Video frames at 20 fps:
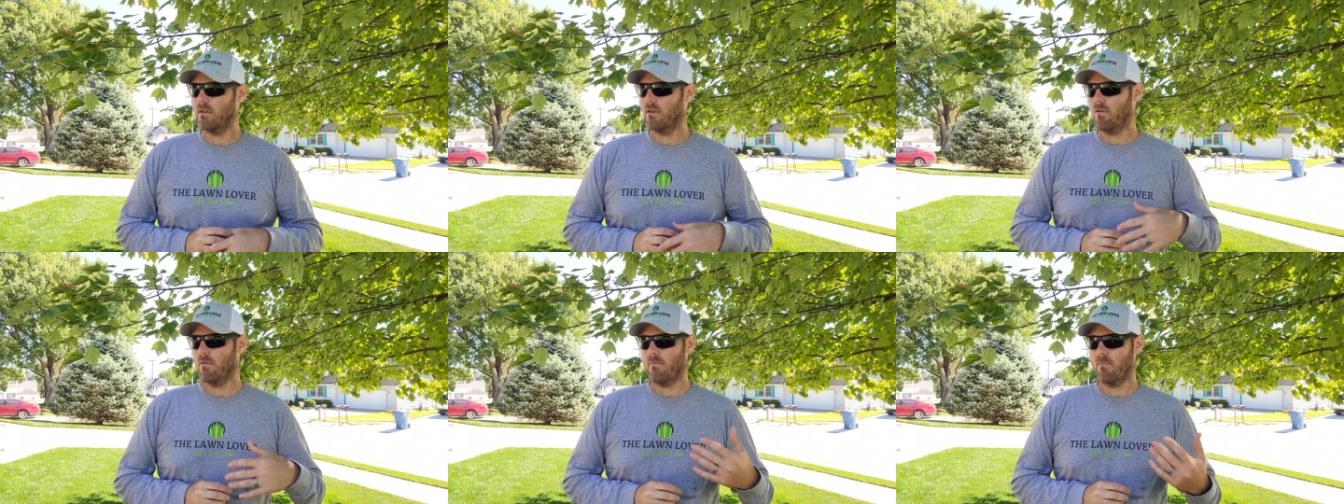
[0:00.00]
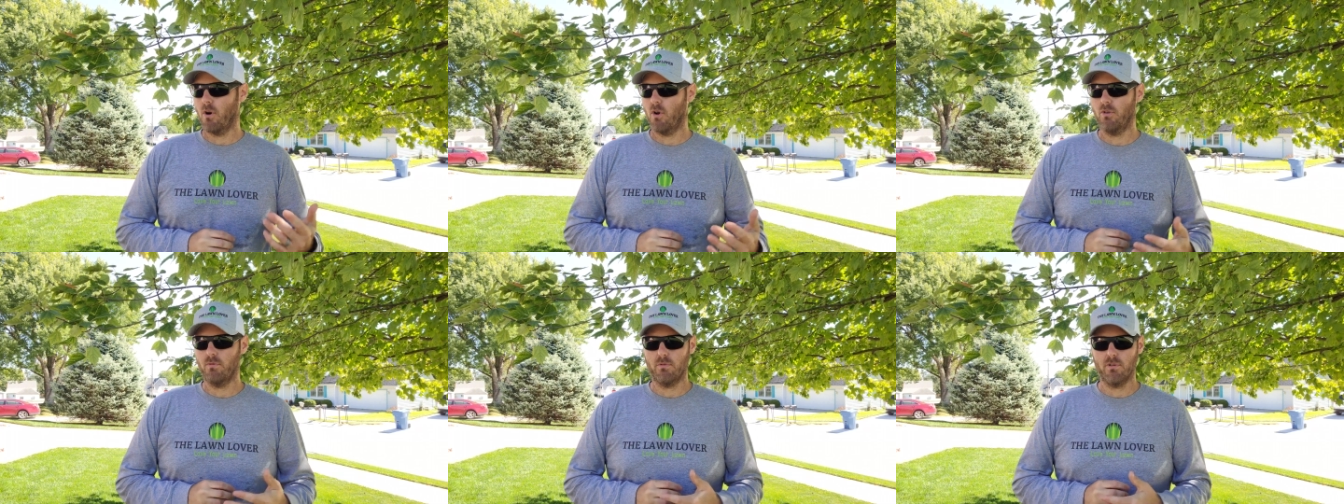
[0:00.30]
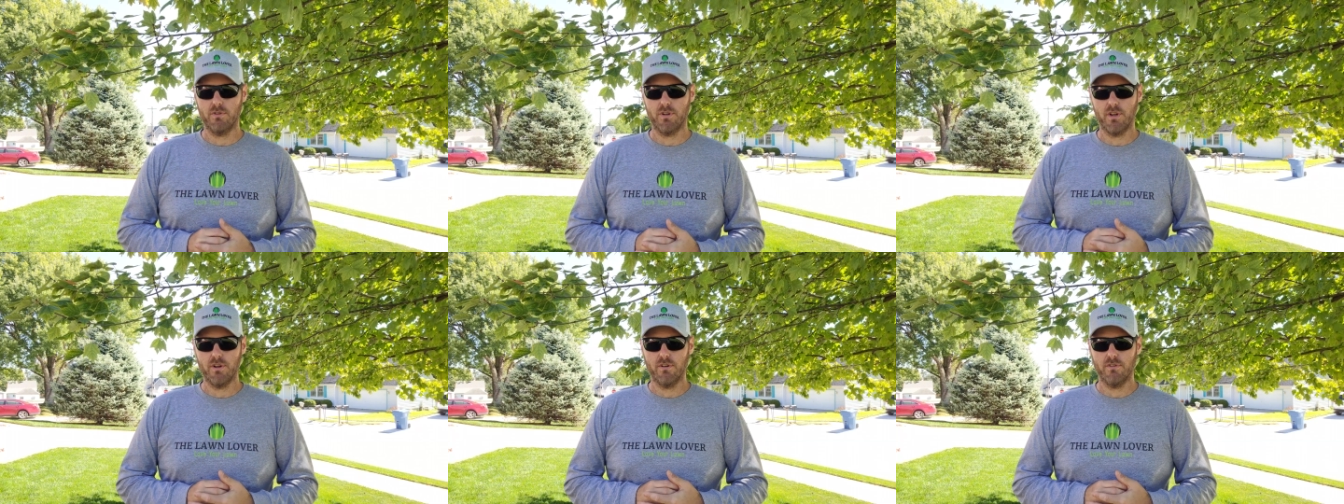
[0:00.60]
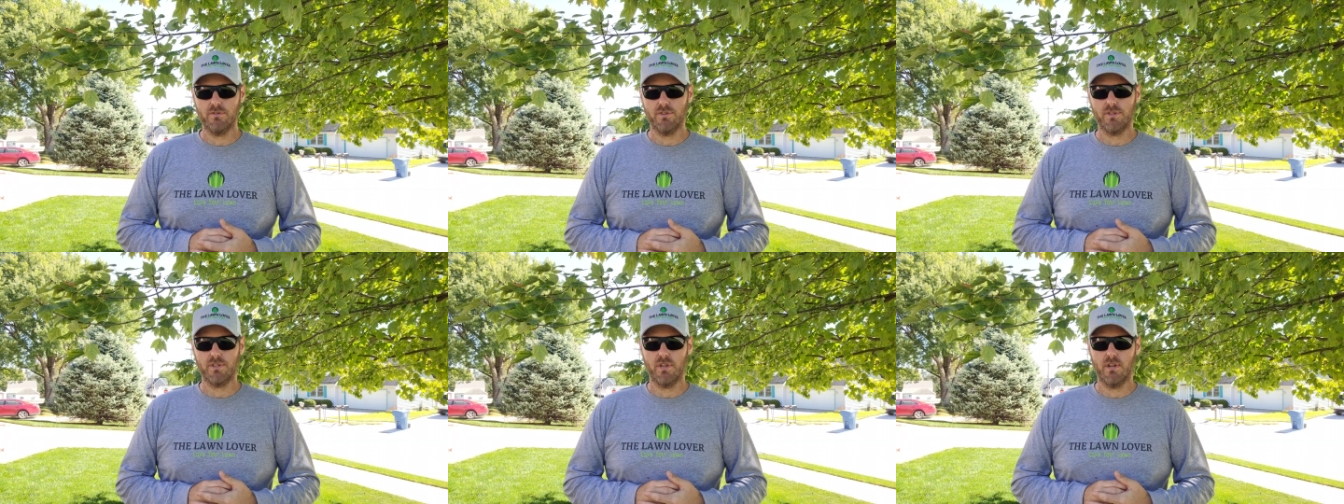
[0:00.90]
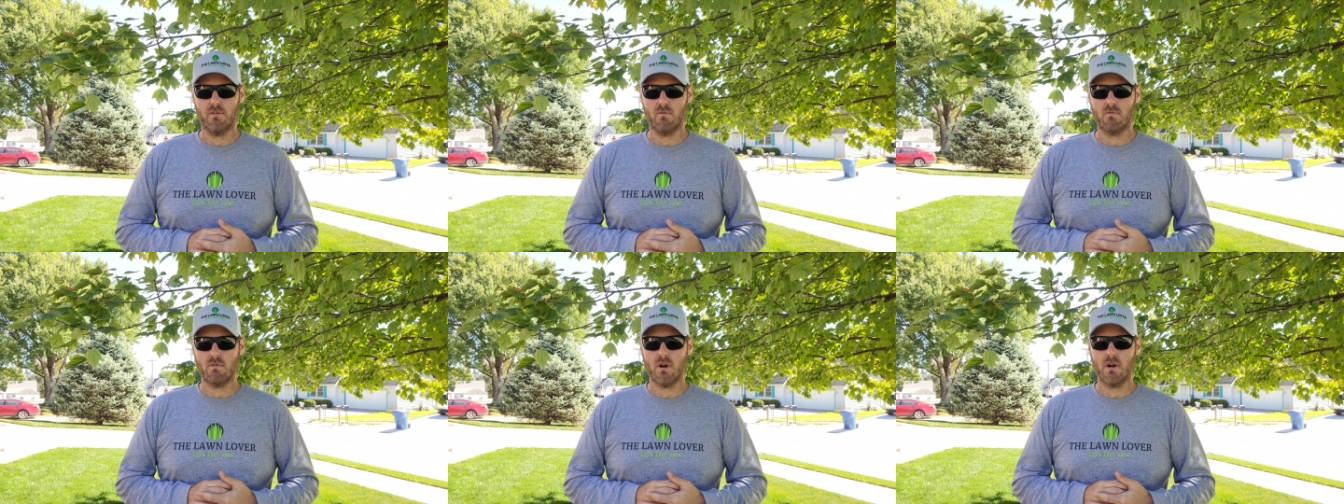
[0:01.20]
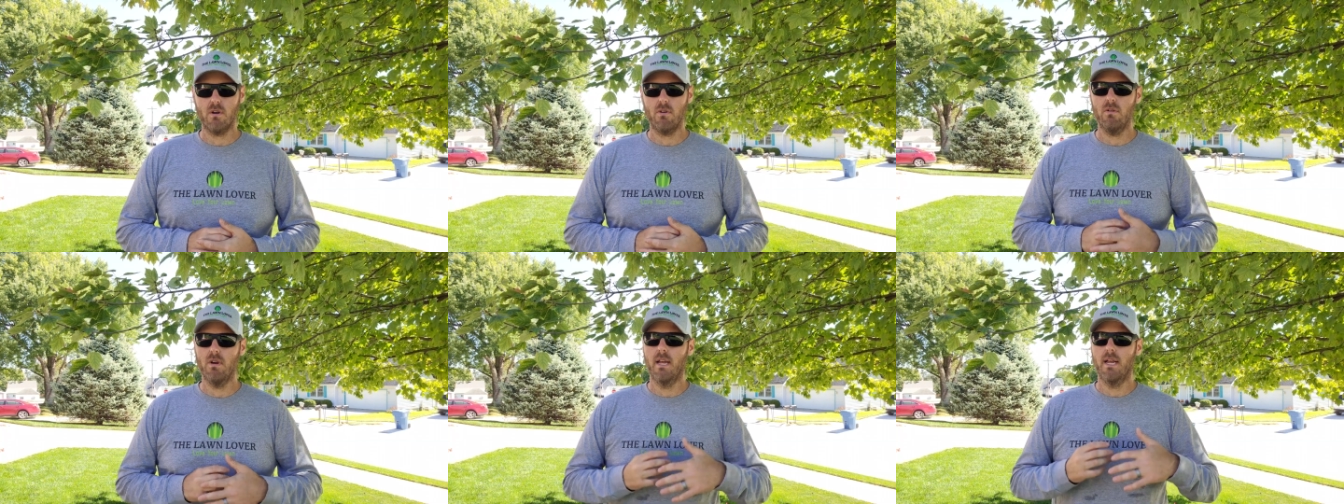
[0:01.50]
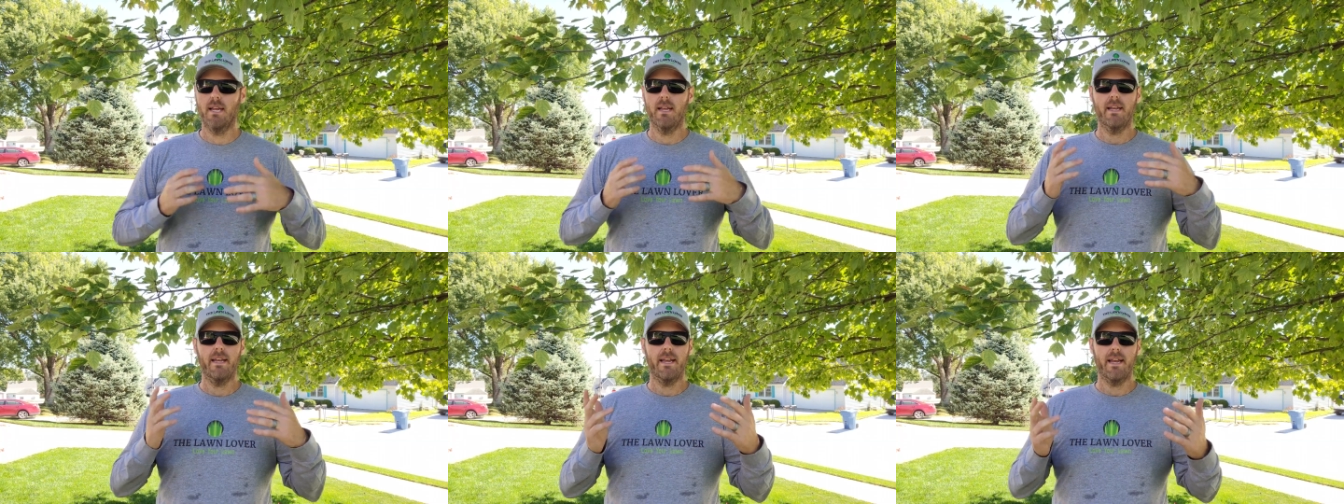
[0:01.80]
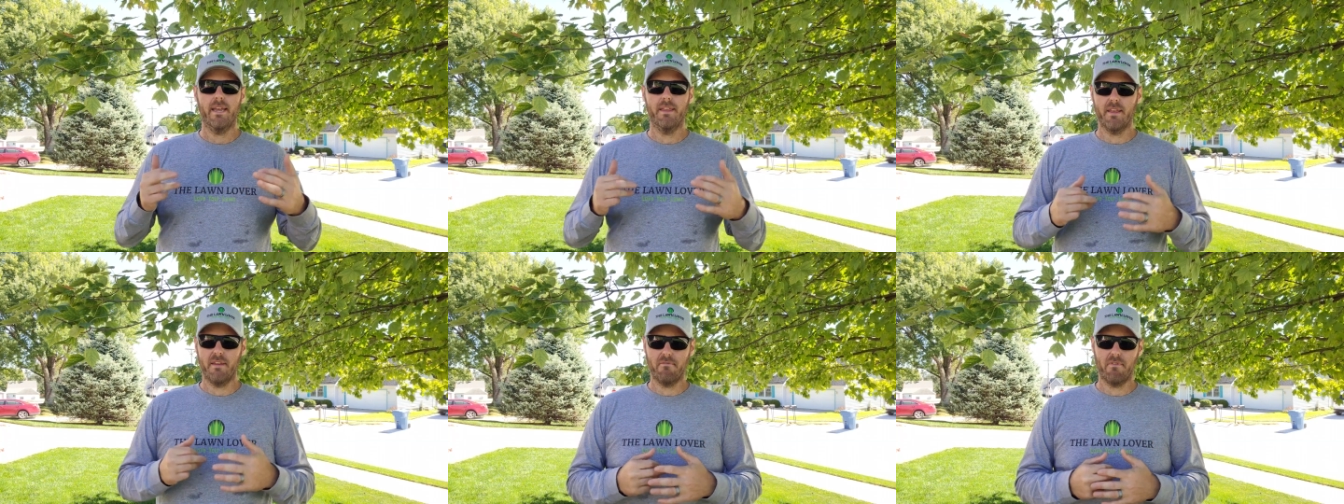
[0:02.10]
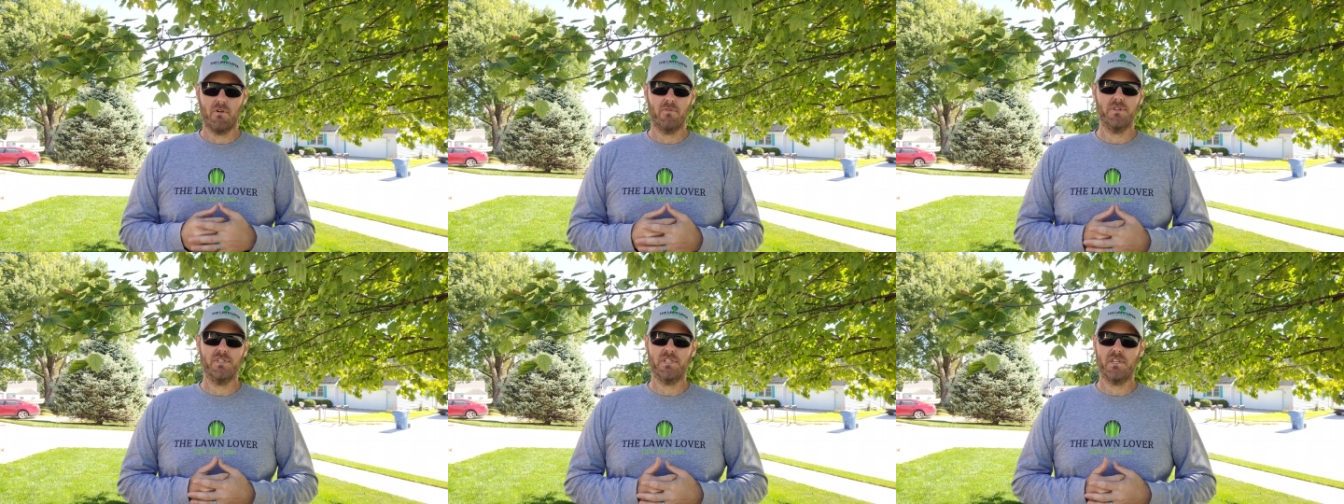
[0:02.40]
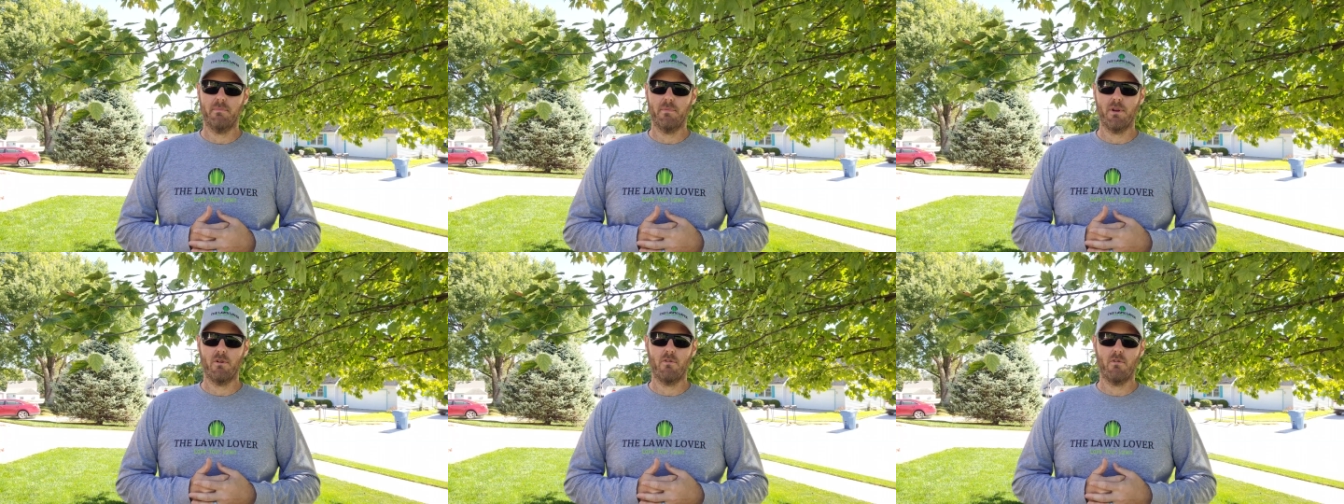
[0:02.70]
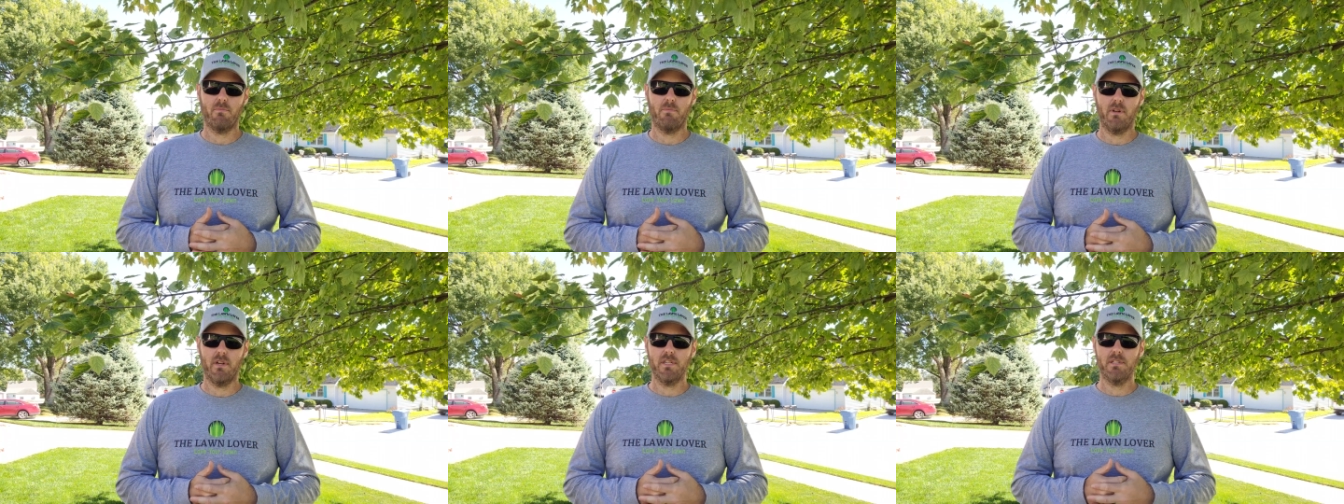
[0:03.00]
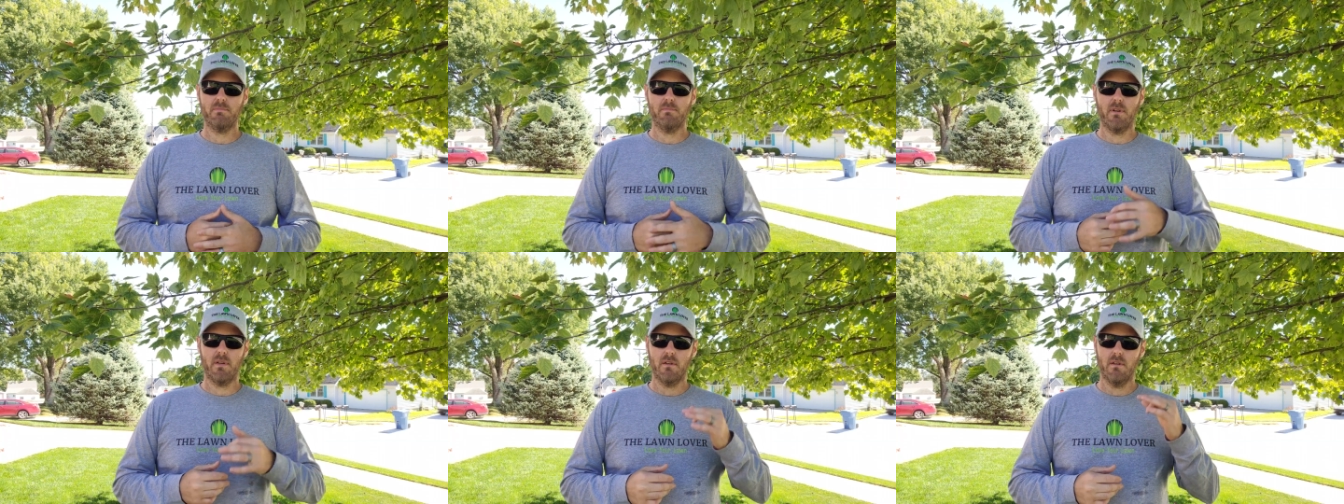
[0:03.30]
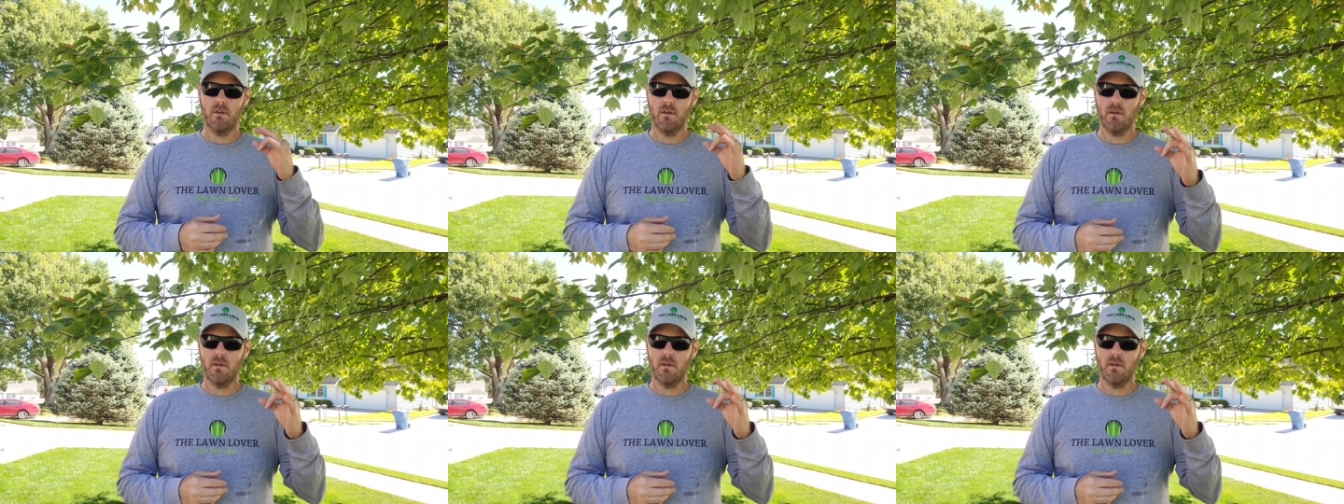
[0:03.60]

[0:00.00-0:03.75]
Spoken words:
or multiple years in a row, and they've always sent me a replacement.